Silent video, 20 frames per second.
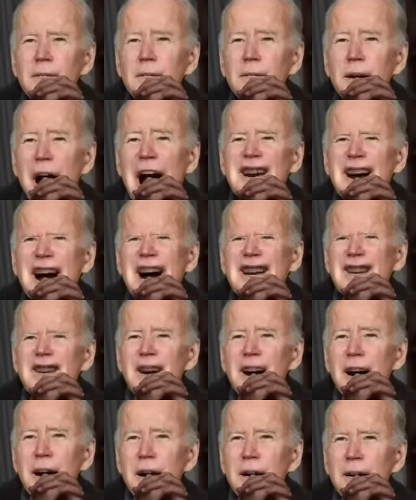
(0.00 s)
Hey,
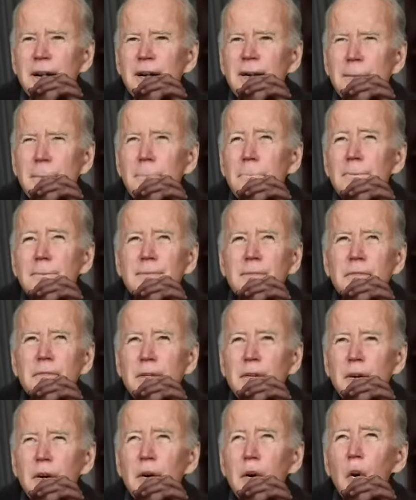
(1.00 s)
Nancy, um,
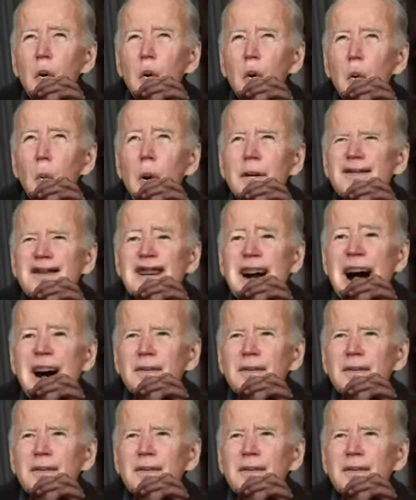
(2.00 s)
you want to say